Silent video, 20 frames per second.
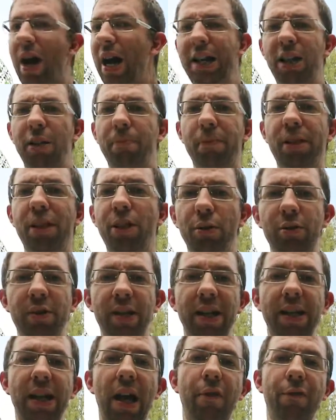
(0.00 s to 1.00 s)
I could be
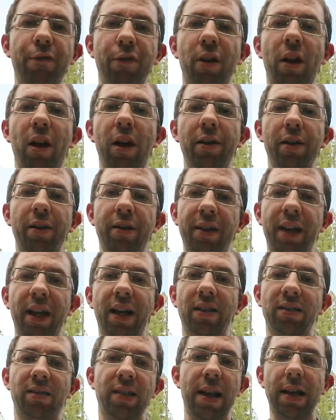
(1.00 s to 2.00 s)
using that for other
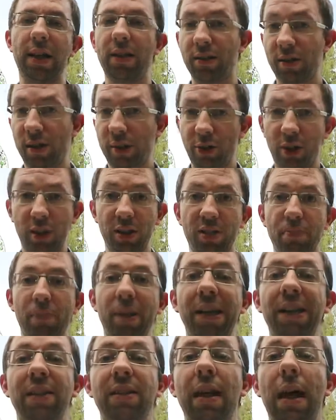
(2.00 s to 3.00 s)
things, like such as
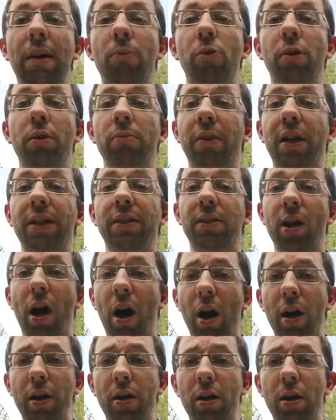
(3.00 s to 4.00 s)
spending time with my
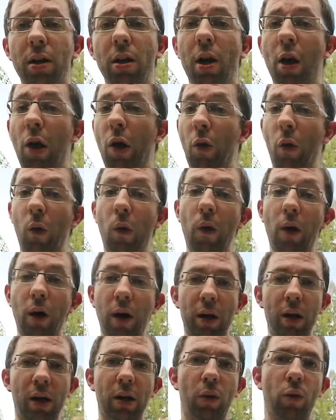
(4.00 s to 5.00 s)
daughter,
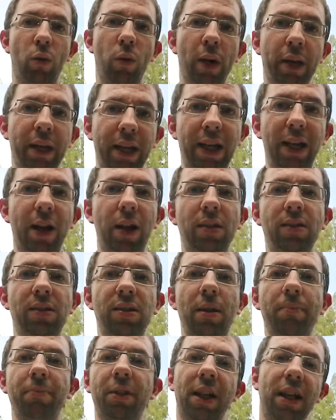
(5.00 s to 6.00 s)
or working on
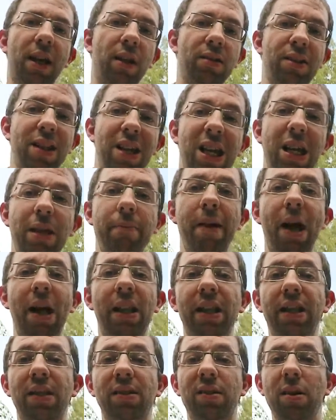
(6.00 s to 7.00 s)
something else,
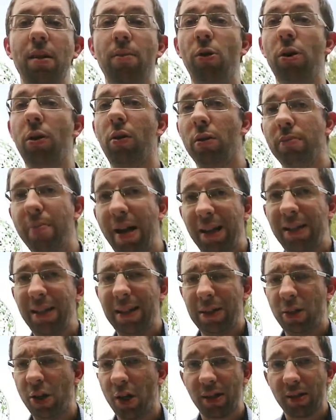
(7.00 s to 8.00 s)
emailing someone or
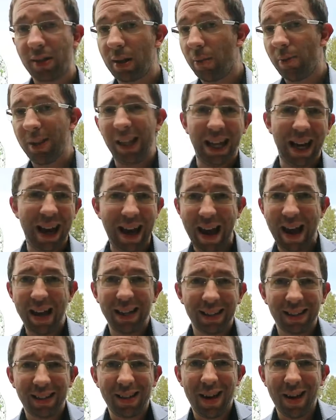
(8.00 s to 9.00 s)
messaging someone that I
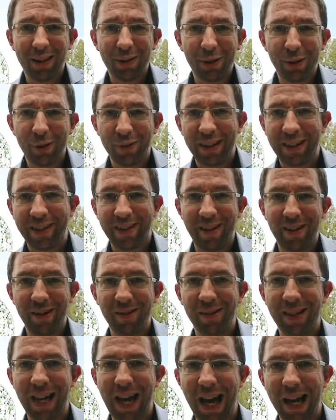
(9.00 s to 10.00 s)
hadn't talked to in a
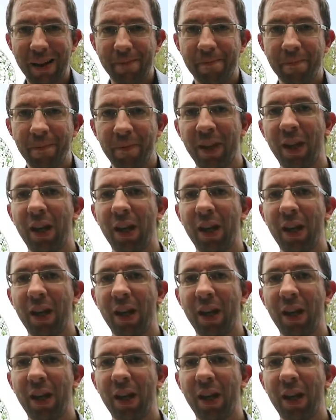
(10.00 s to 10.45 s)
long time.